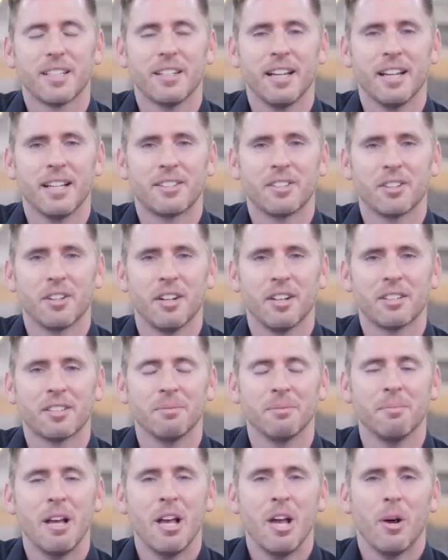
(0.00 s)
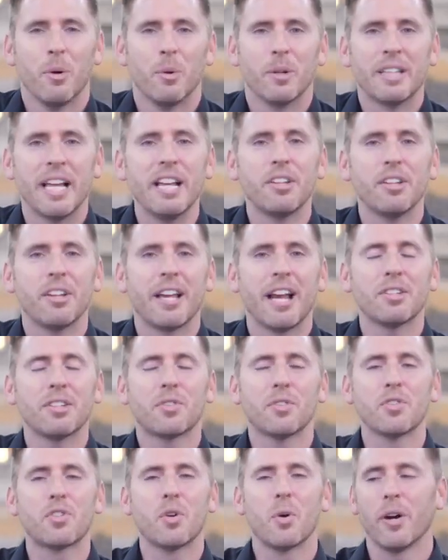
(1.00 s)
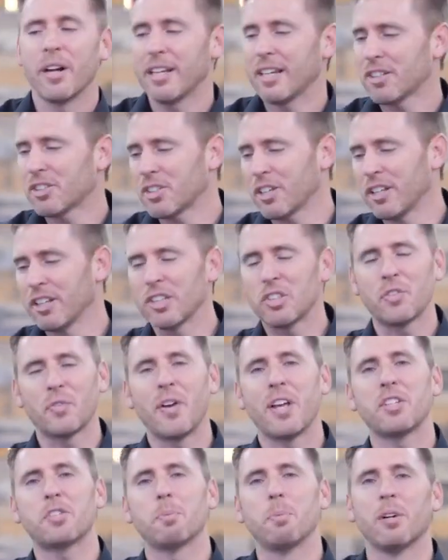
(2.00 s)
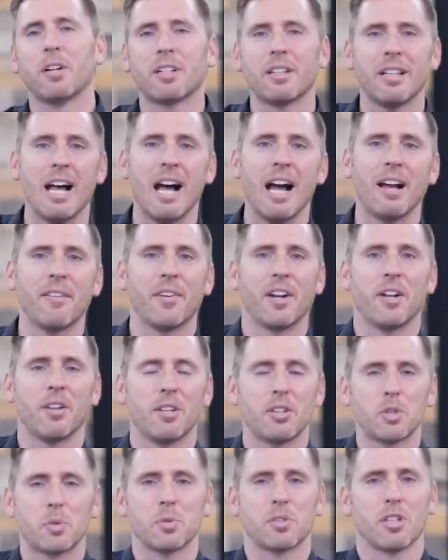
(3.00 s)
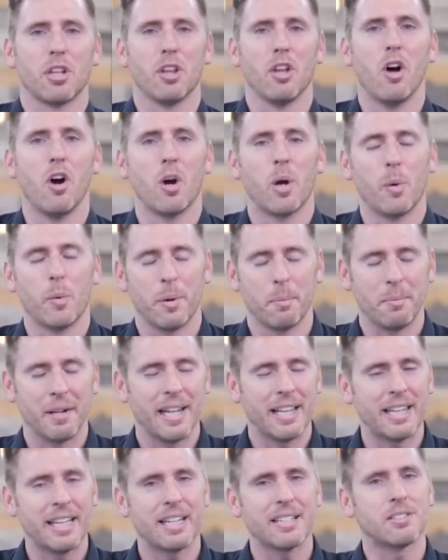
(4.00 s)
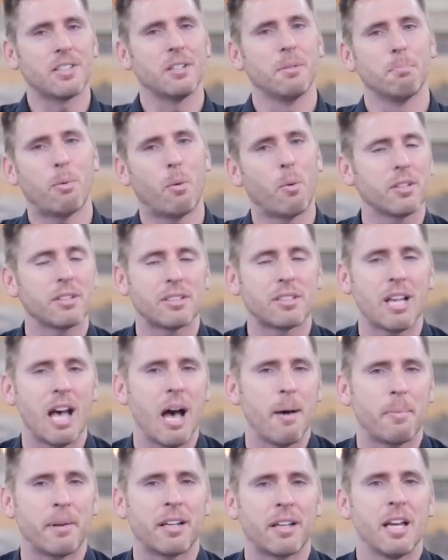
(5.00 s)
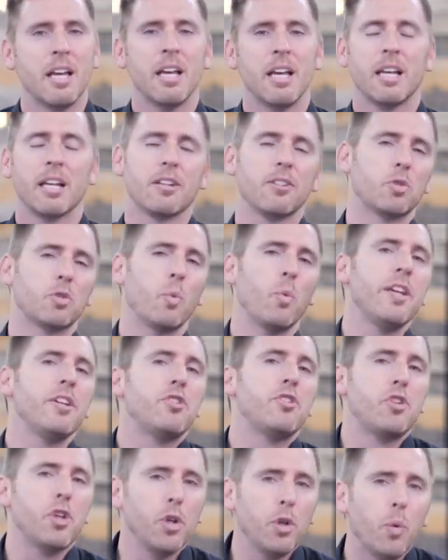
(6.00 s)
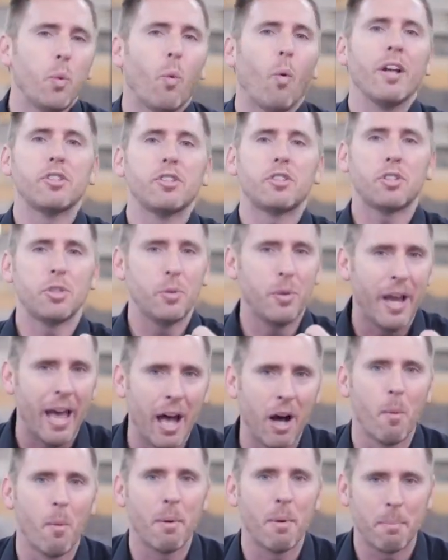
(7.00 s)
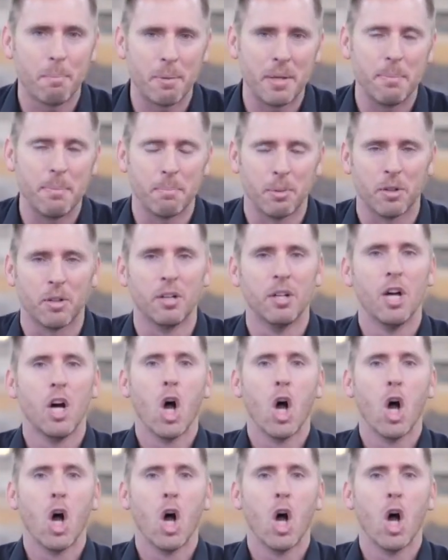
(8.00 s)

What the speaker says: That's awesome. Well, thank you guys for joining us on this Facebook Live. I know this was a long one, but I think it's an important topic because we do want to help people